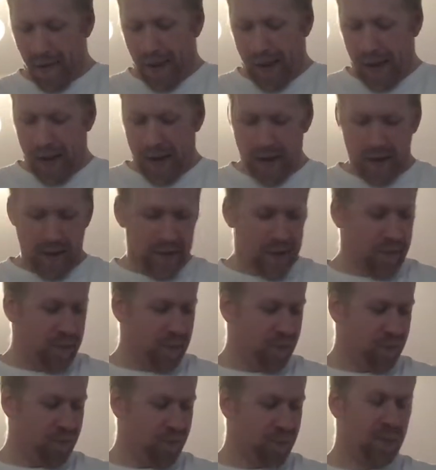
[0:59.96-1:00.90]

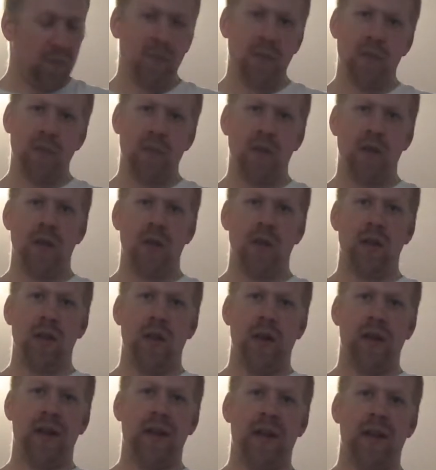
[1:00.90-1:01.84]

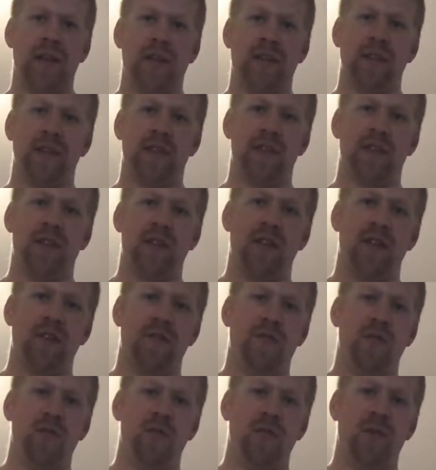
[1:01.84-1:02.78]
I got this a
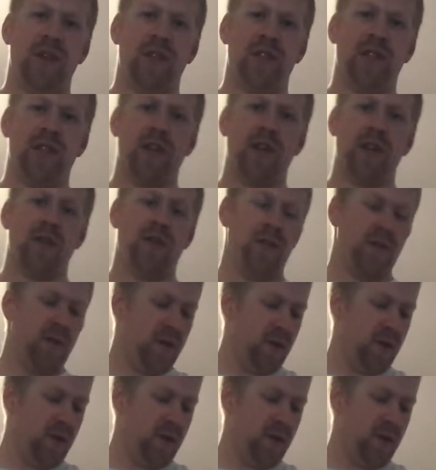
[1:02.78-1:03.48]
few weeks ago,